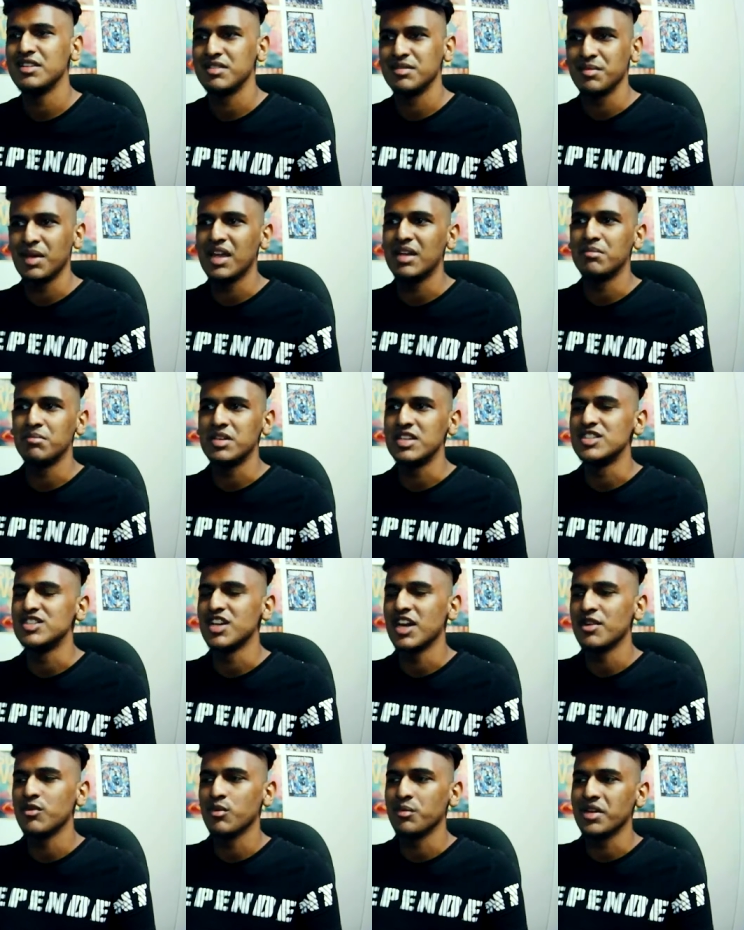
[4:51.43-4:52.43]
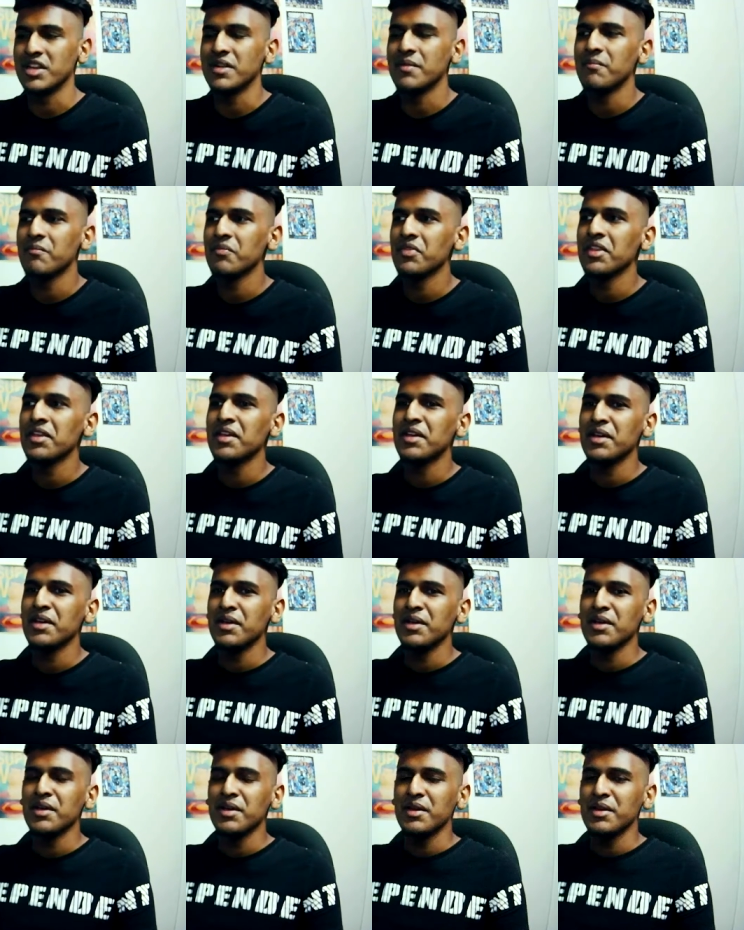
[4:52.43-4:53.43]
and, and be chairwoman.
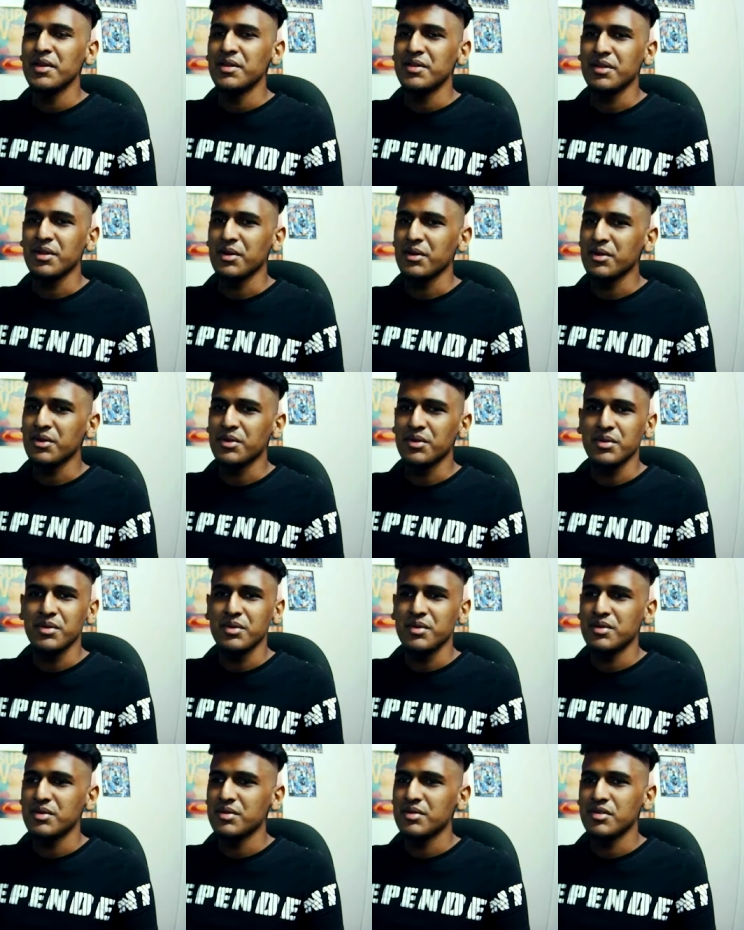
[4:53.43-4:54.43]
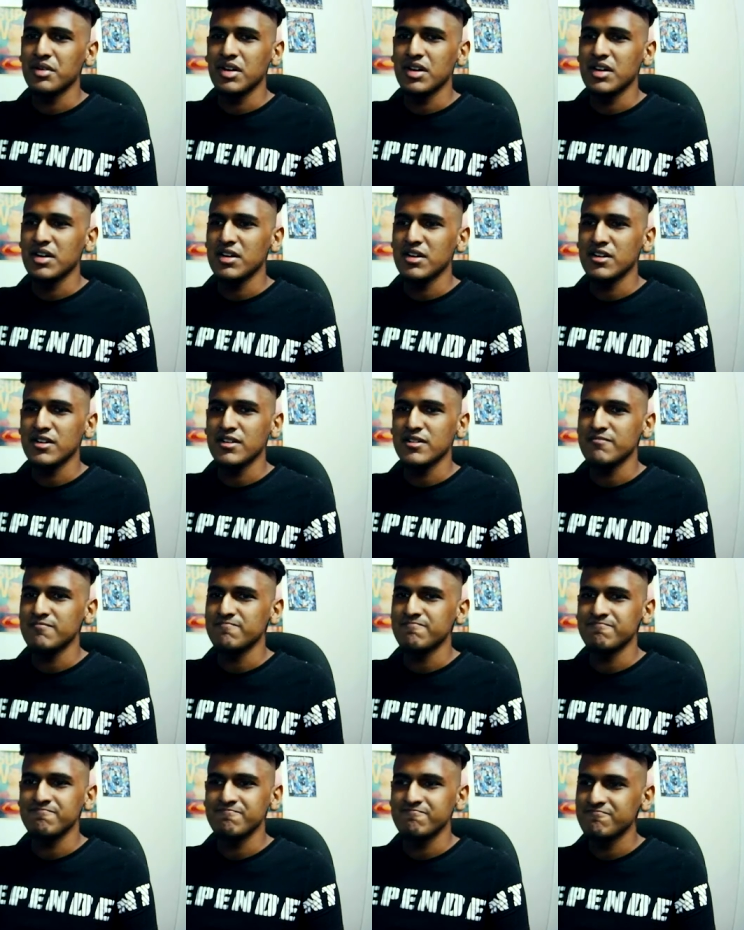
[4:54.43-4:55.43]
So
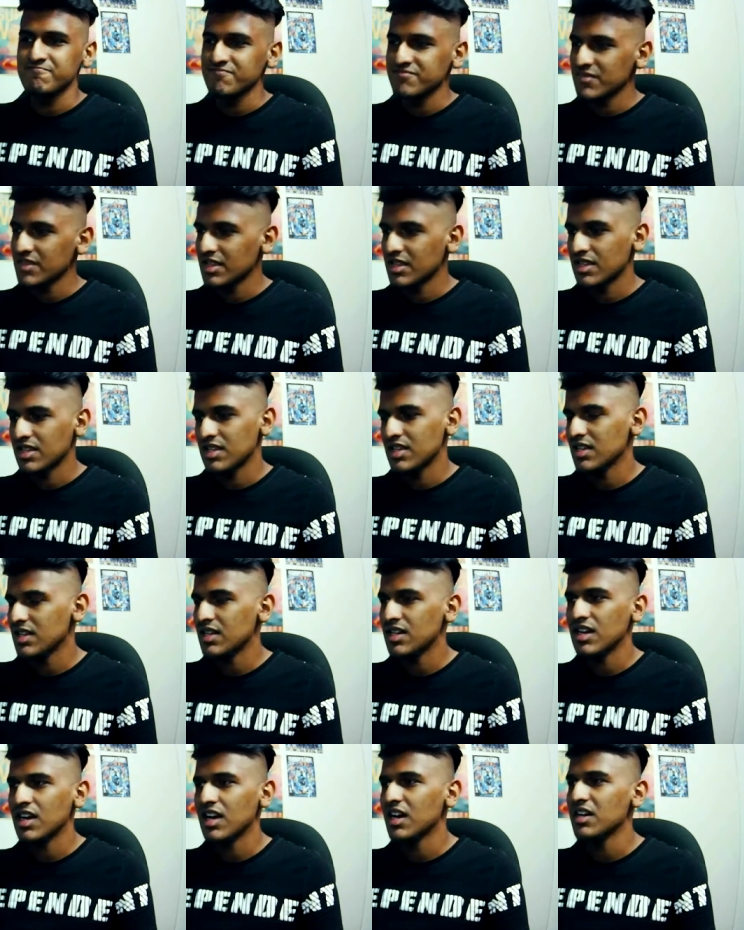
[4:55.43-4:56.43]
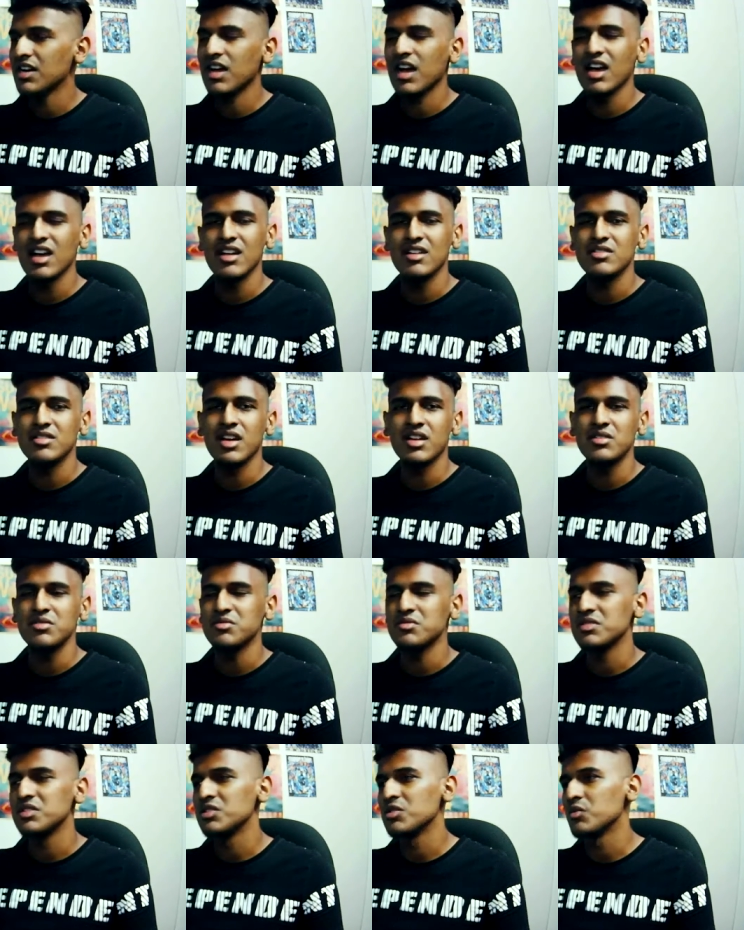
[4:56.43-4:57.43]
um, I, I, I
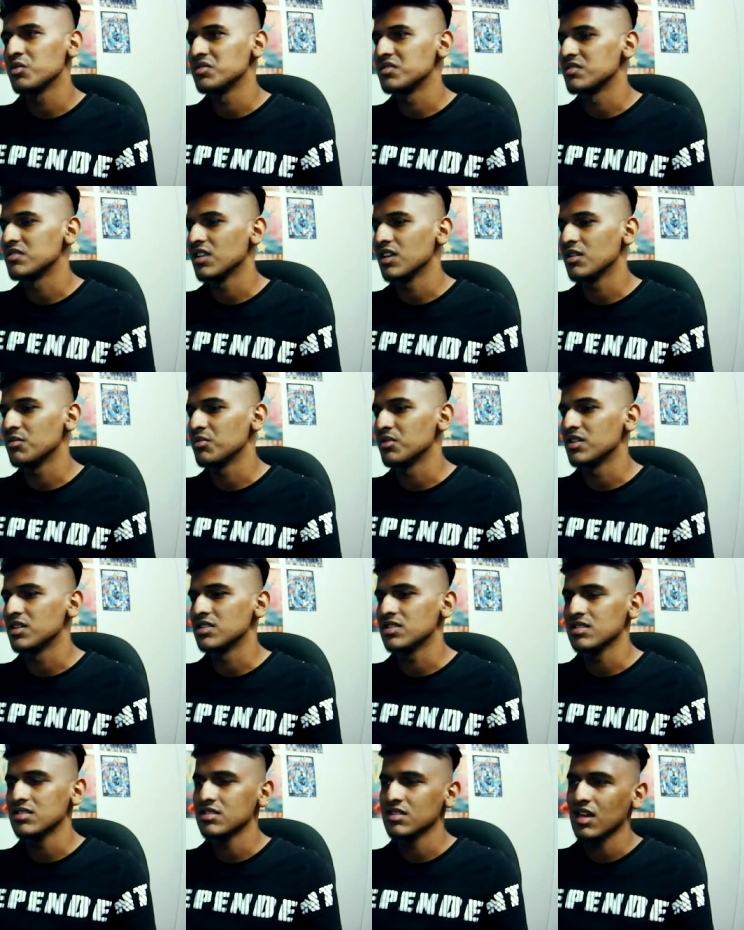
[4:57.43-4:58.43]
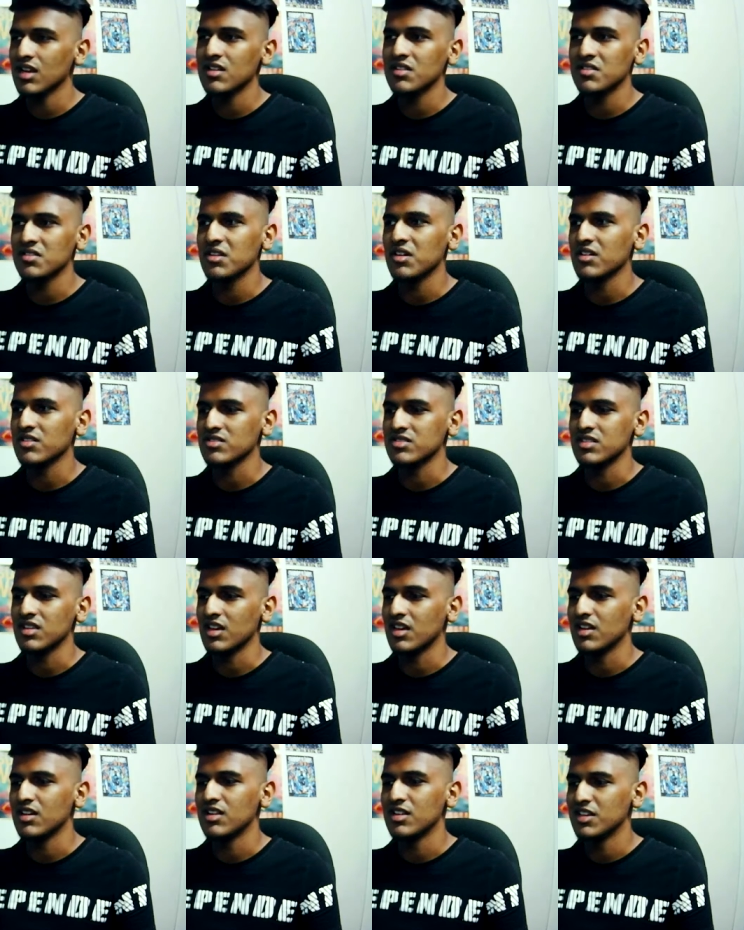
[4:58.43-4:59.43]
don't really know what to say, but this kind of sucks
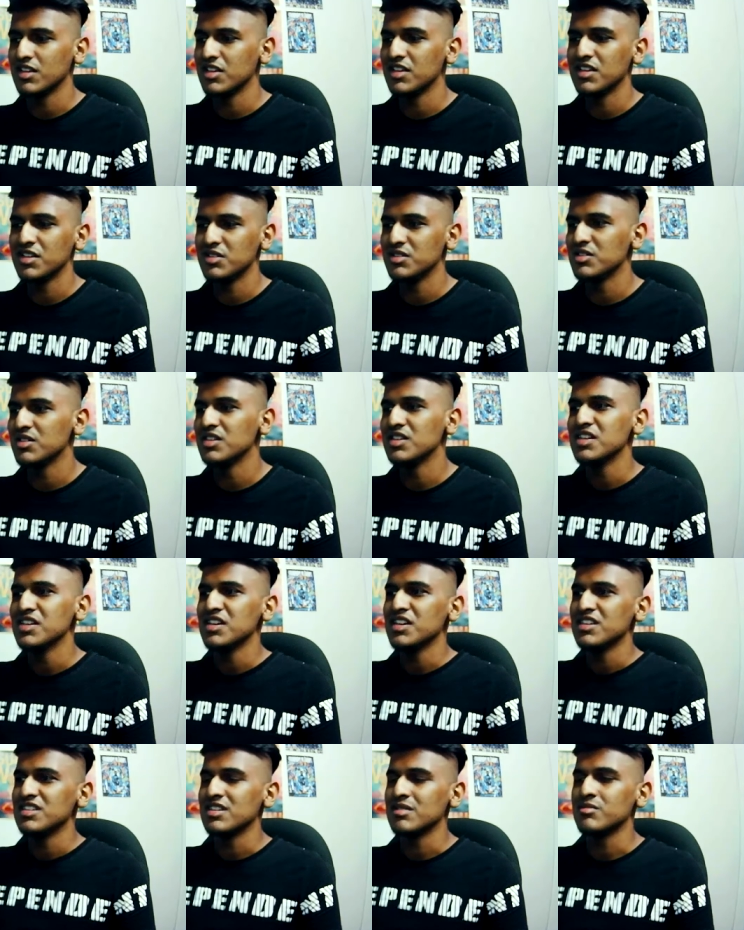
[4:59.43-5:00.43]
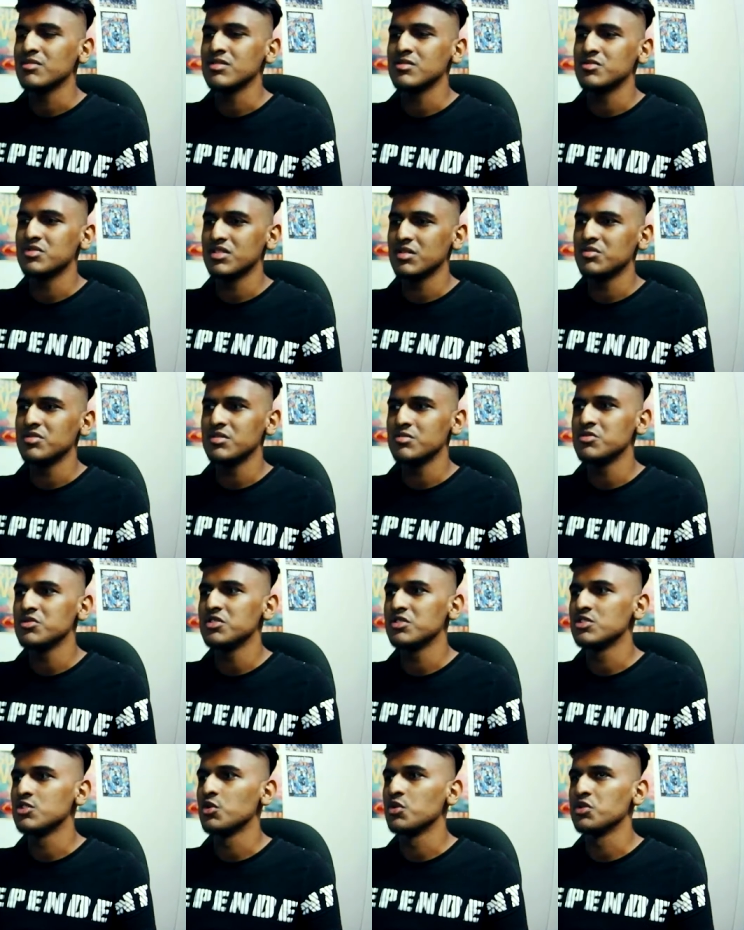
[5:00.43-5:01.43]
that
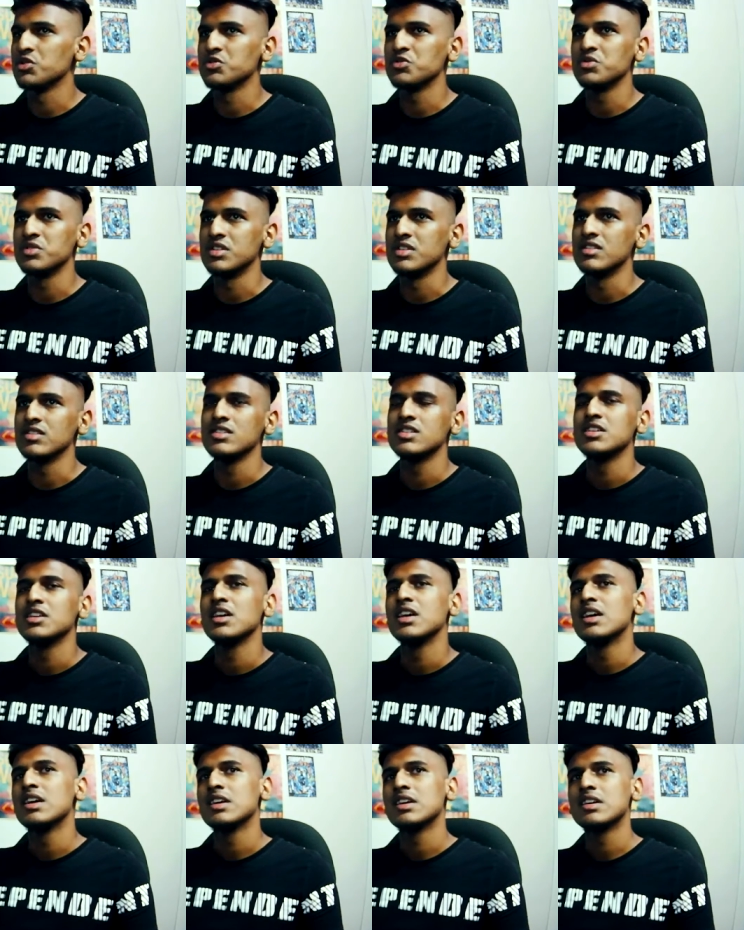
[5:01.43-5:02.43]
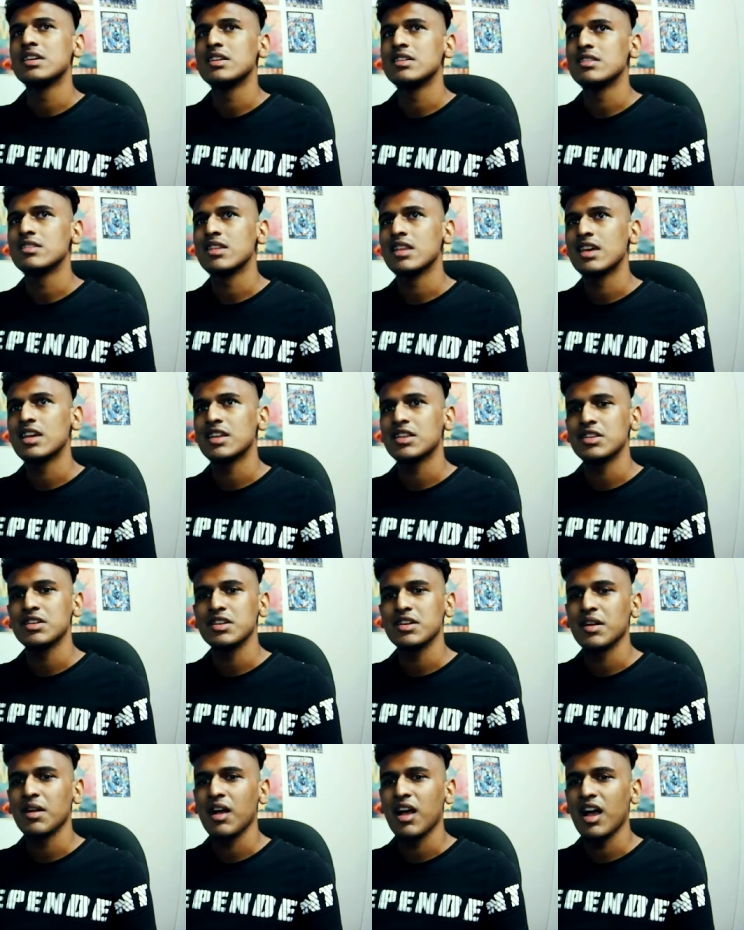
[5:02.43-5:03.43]
WWE is going through this. Because, like,
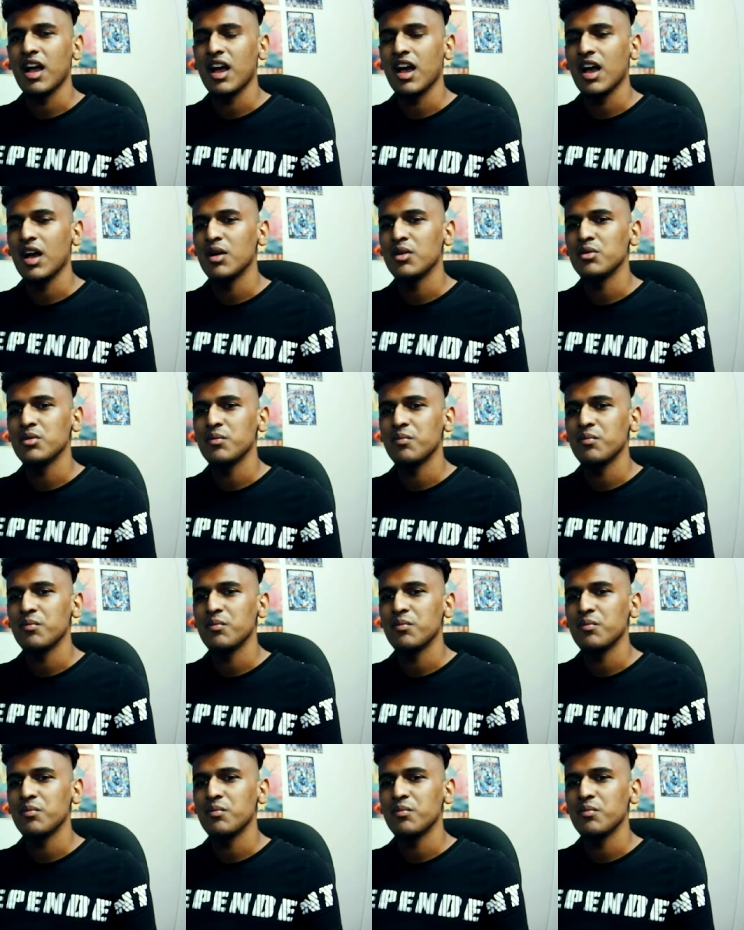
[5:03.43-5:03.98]
look, I,